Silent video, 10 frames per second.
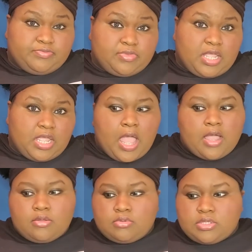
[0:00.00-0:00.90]
Like
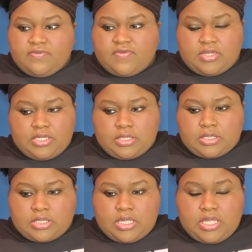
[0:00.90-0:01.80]
I'll leave a link
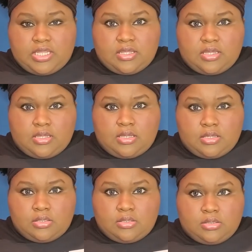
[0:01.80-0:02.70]
in the
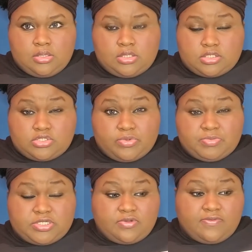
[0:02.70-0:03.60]

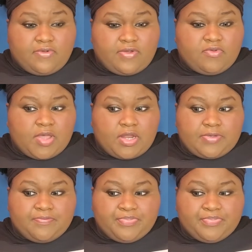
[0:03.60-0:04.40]
description for everybody.